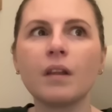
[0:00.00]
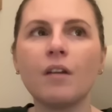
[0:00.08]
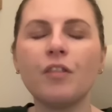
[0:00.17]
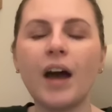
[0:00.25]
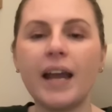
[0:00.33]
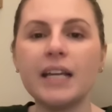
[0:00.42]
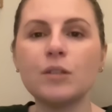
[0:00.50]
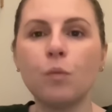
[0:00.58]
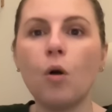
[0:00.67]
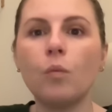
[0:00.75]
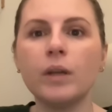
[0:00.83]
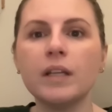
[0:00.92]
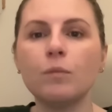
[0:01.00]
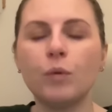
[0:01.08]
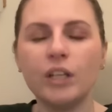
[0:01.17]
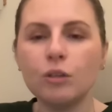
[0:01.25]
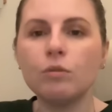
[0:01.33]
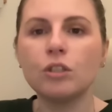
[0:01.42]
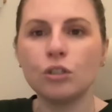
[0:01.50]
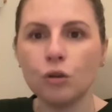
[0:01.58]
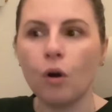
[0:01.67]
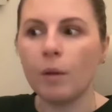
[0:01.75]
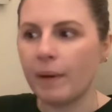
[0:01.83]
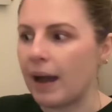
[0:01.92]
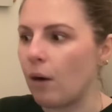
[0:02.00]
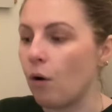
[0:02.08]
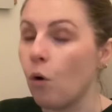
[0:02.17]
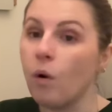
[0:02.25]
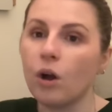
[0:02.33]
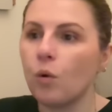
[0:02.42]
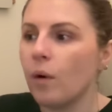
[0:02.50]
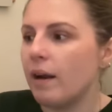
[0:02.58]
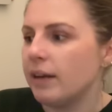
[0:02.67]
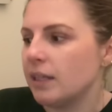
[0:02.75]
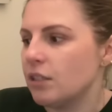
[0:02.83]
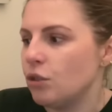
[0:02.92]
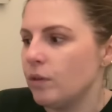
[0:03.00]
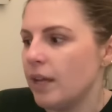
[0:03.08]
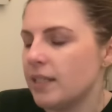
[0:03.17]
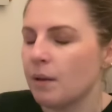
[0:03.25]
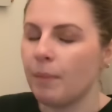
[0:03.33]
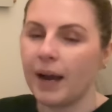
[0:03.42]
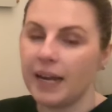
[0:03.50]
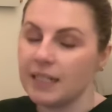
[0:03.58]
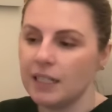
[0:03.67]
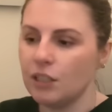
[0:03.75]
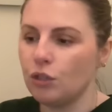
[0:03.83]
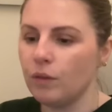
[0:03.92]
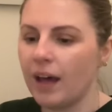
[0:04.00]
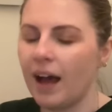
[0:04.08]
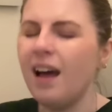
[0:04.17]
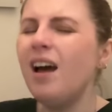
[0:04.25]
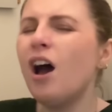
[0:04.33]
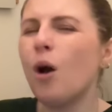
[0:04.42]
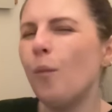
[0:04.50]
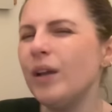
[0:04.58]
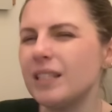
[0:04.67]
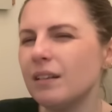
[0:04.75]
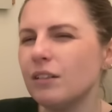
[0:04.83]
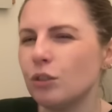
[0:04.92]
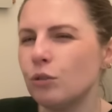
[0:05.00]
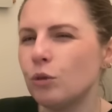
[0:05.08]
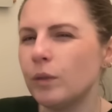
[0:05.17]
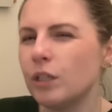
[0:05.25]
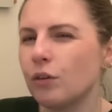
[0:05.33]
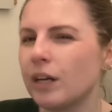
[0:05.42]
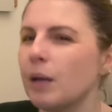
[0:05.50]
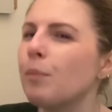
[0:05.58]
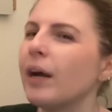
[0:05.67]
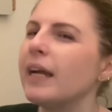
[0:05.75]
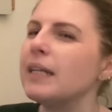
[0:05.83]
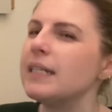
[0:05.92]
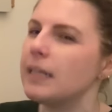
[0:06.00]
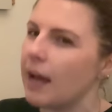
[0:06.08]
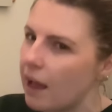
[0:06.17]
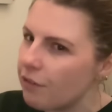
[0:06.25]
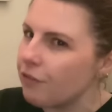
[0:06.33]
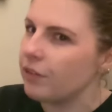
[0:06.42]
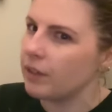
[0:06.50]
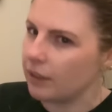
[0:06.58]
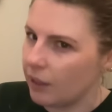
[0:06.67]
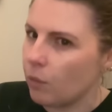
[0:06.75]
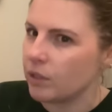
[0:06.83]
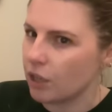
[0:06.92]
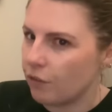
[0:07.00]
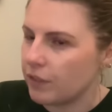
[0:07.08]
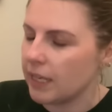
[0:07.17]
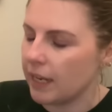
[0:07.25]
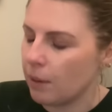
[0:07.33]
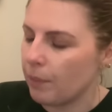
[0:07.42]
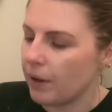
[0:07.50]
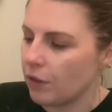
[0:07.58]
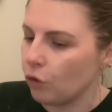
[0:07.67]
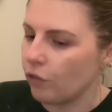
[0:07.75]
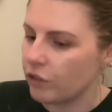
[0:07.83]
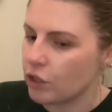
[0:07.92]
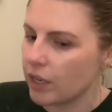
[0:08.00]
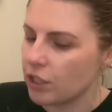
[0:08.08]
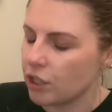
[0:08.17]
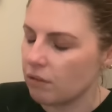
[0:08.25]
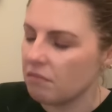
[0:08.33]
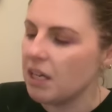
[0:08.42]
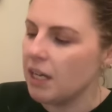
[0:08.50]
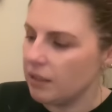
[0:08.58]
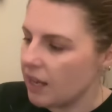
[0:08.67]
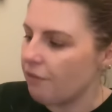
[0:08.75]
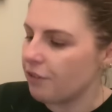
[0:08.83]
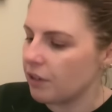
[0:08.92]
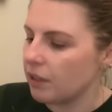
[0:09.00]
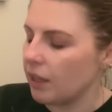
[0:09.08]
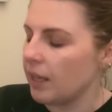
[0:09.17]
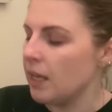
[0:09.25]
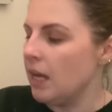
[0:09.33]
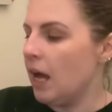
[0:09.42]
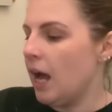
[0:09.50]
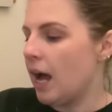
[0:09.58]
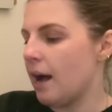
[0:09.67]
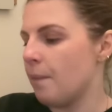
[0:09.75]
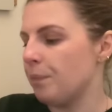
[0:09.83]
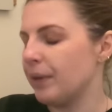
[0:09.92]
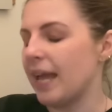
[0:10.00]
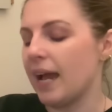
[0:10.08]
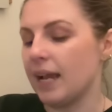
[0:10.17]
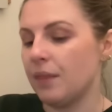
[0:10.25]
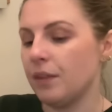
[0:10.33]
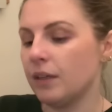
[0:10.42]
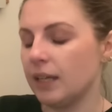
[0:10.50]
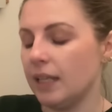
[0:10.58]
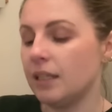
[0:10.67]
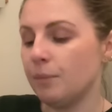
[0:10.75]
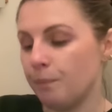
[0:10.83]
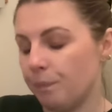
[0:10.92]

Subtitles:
that is what we used to talk about. Oh, Aquarians do this and Pisces do that. And we still do to a degree, but it definitely was overtaken by the law of attraction. Definitely. But yeah, in the